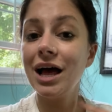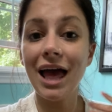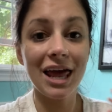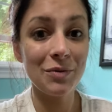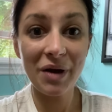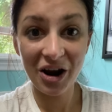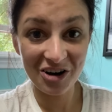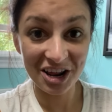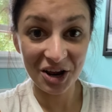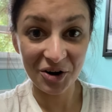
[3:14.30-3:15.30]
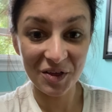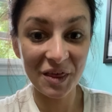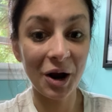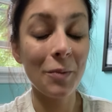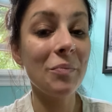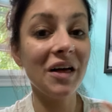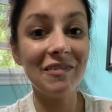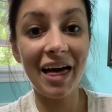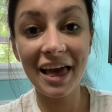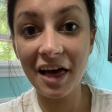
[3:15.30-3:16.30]
and a parody here and there. But
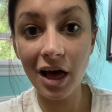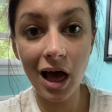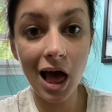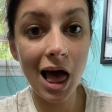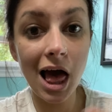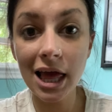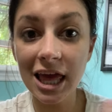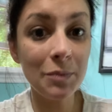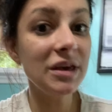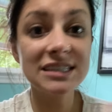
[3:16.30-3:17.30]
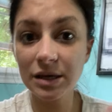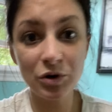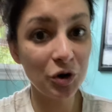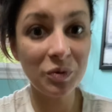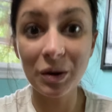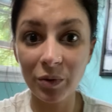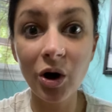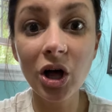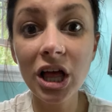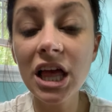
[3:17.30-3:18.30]
like, give me some new people.